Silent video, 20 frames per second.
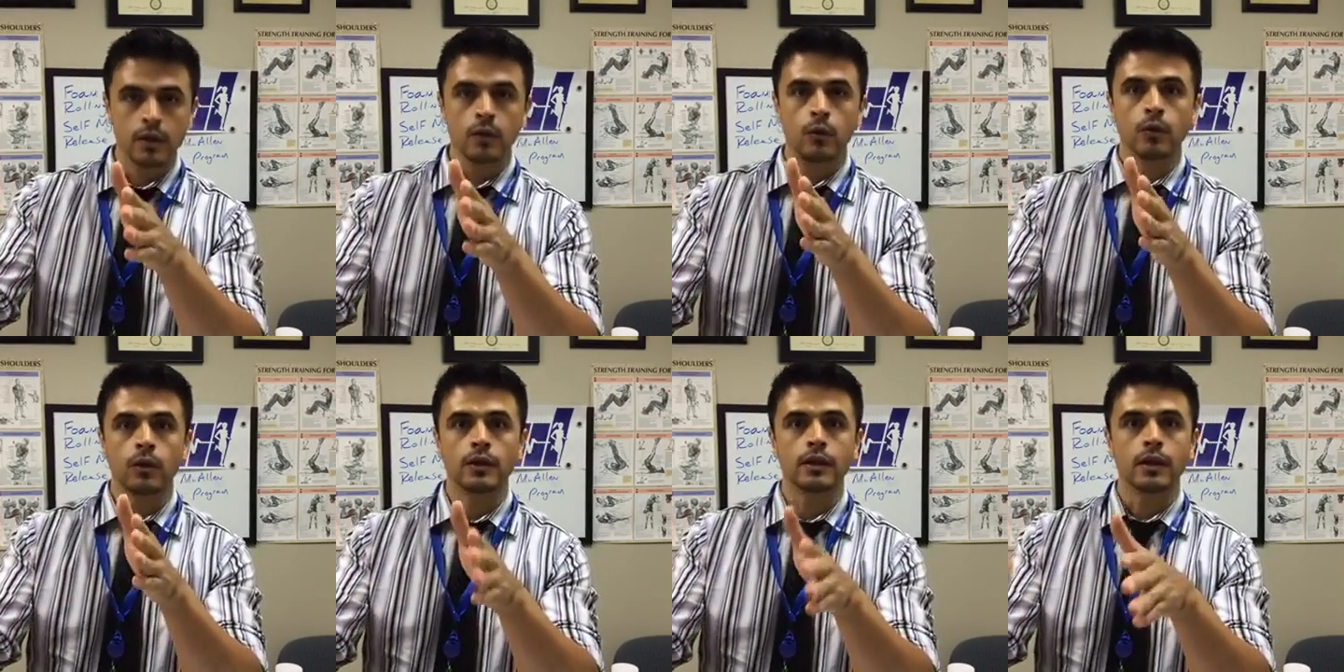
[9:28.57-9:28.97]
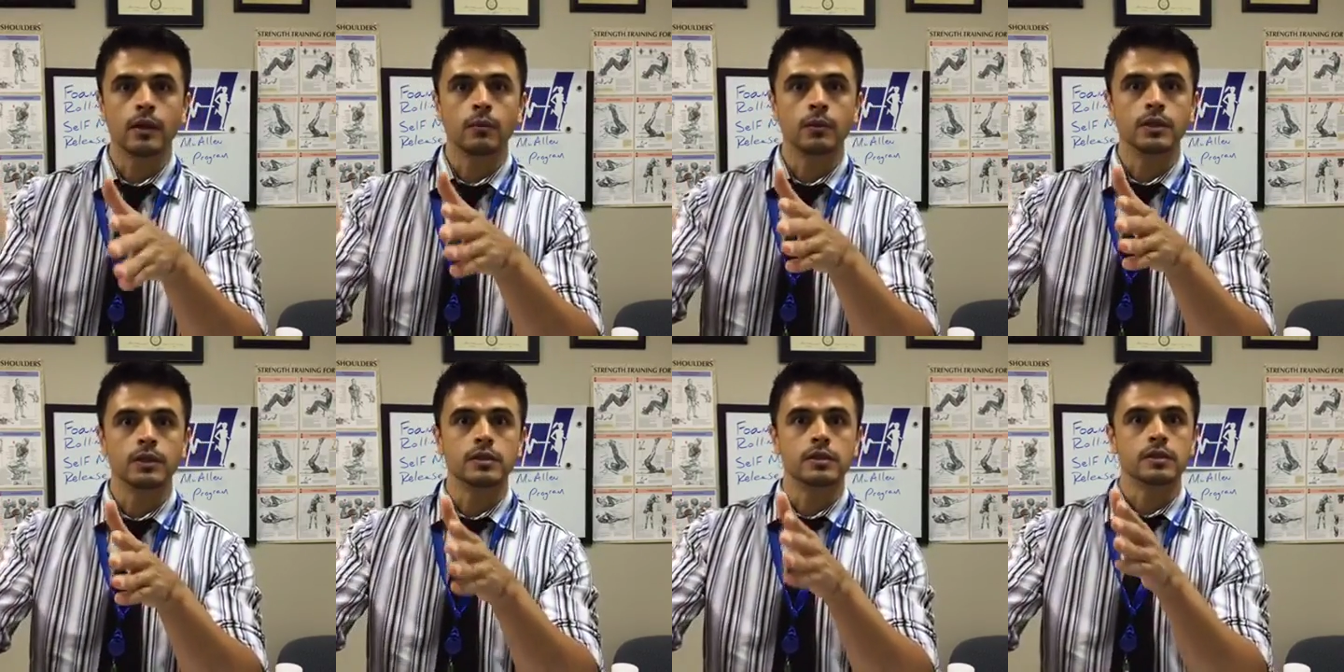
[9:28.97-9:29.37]
What that
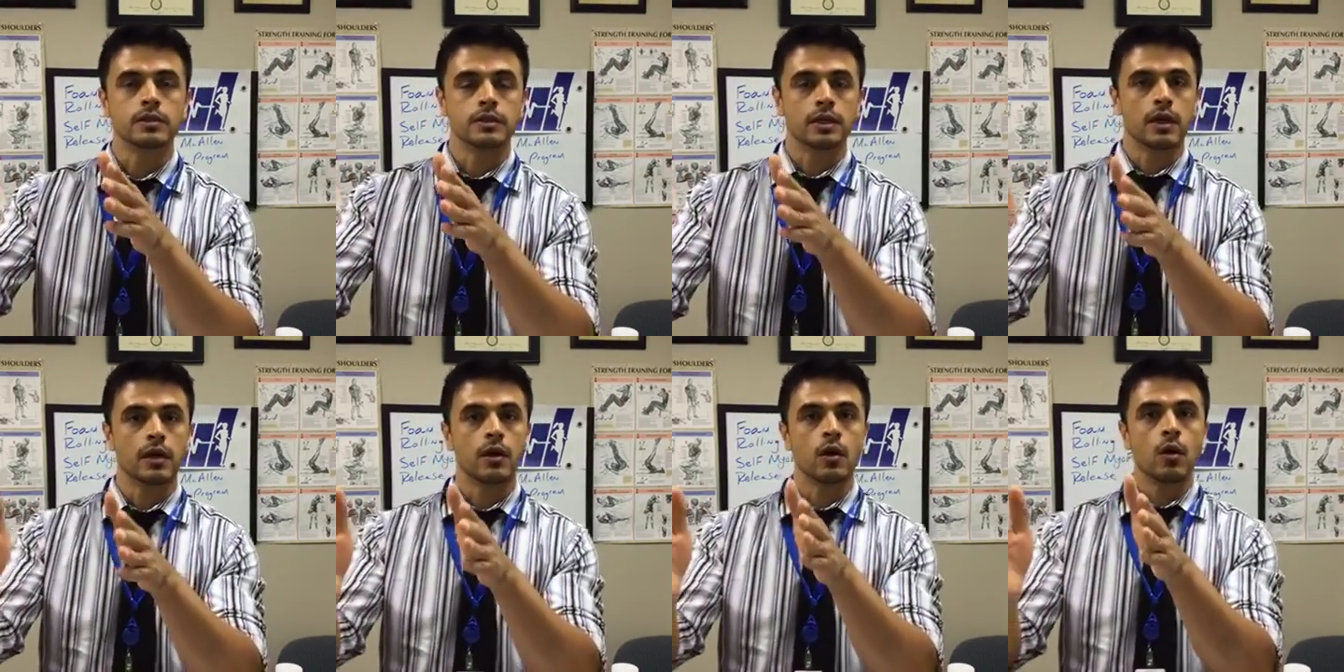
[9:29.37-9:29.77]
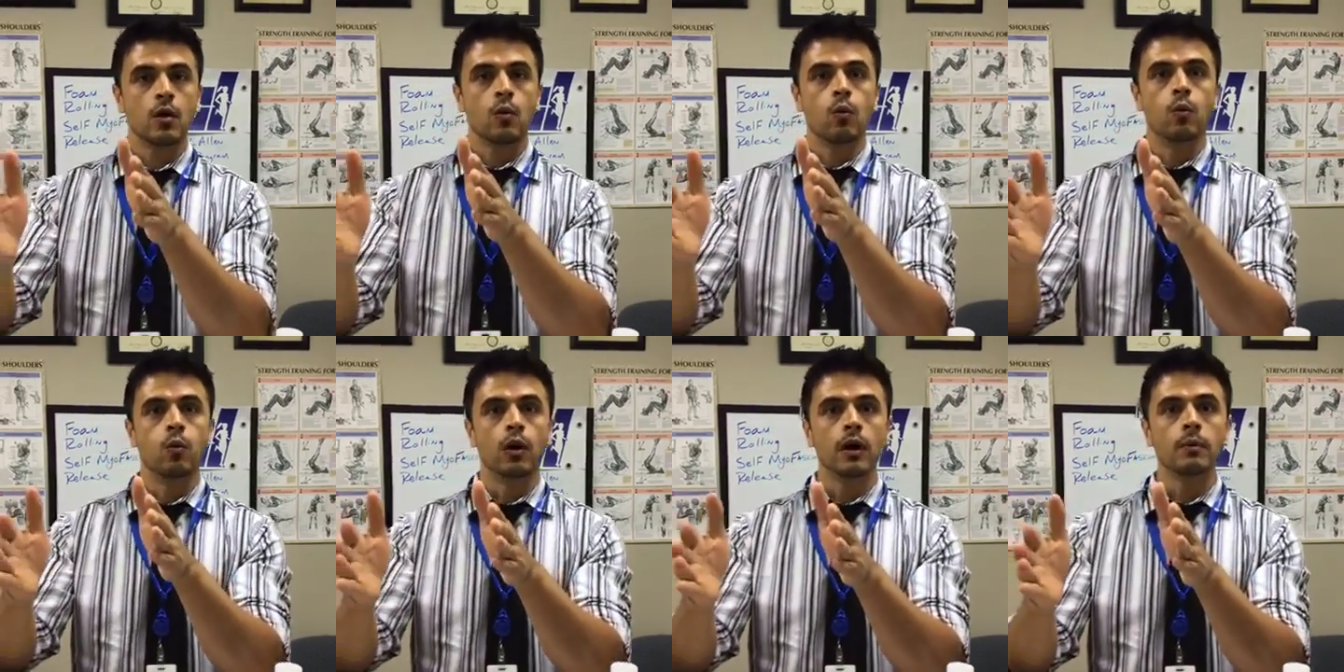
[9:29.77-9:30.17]
means is that
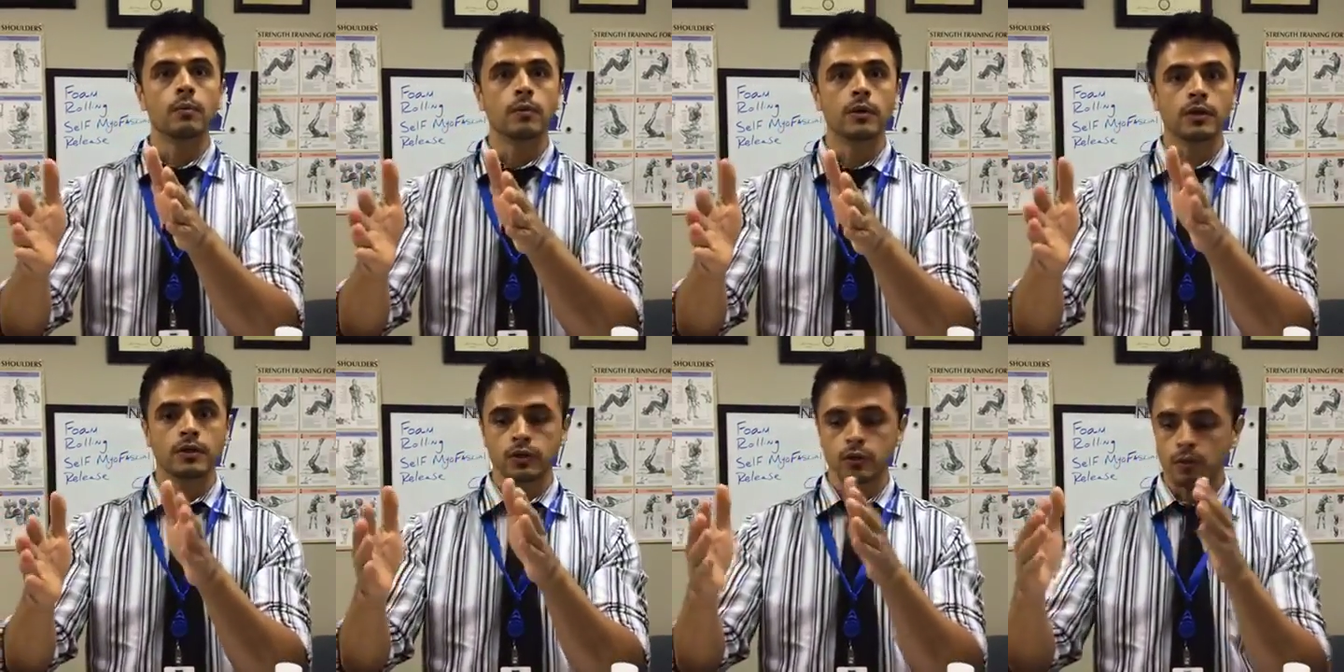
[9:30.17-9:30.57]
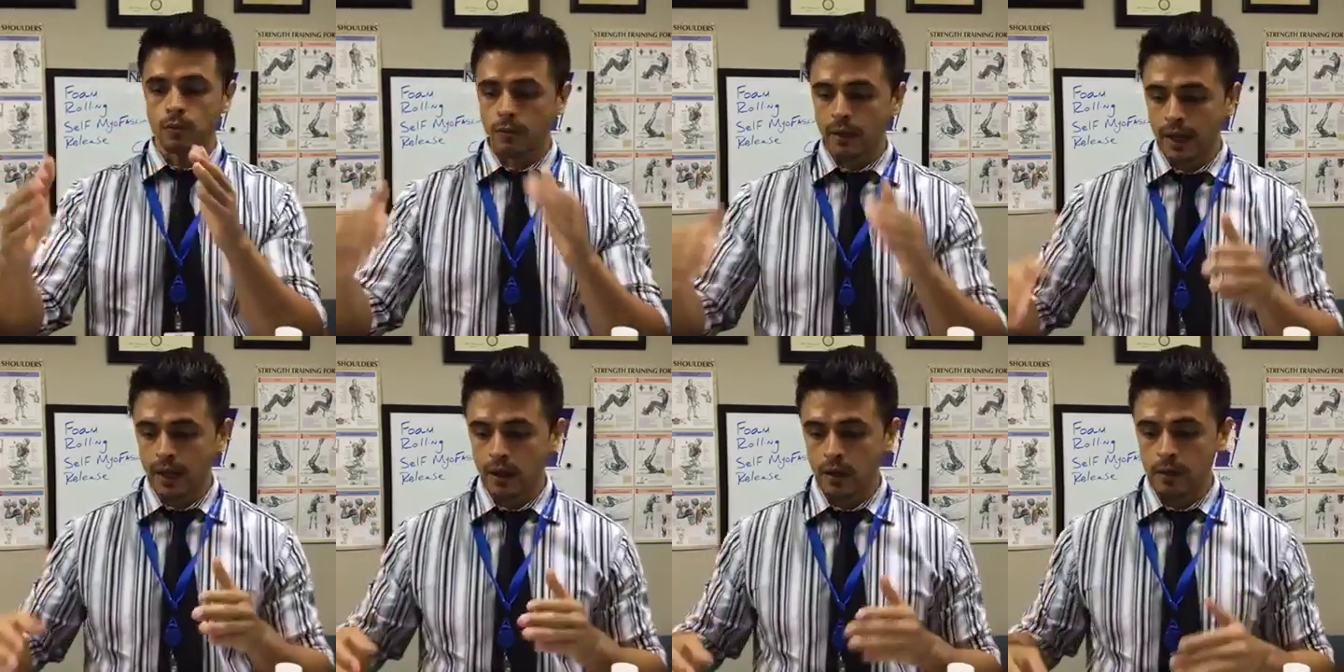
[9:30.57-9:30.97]
one muscle
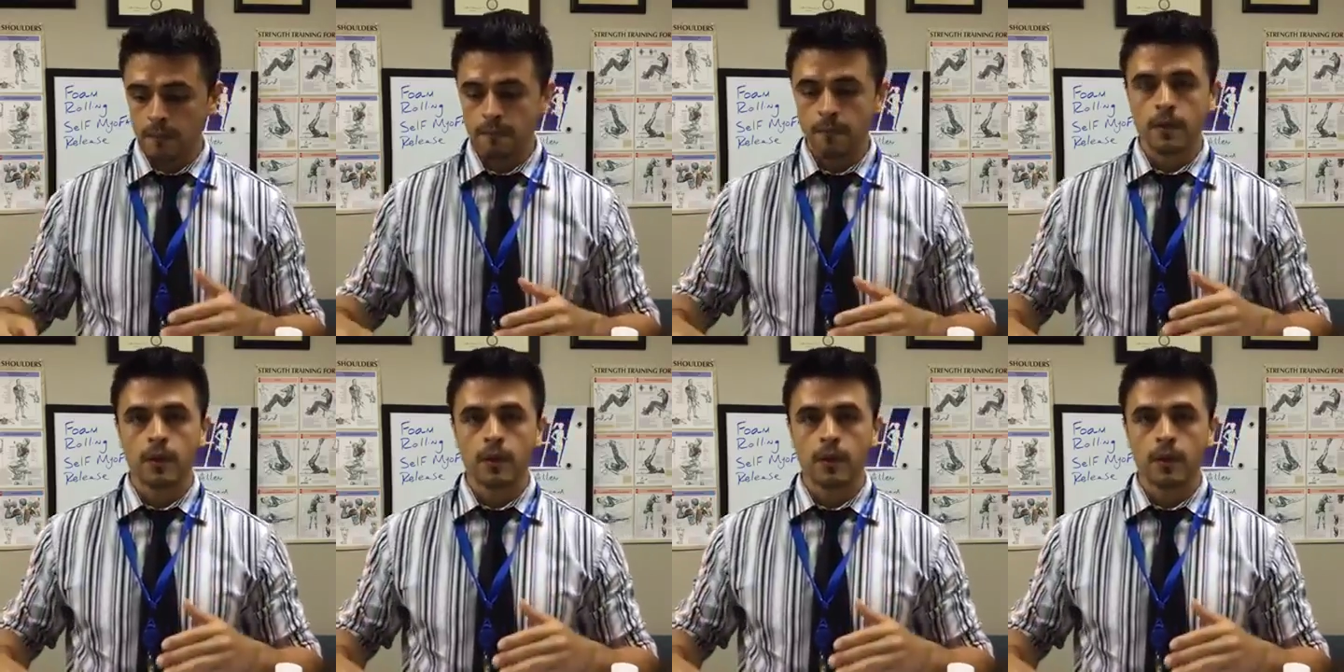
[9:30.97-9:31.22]
might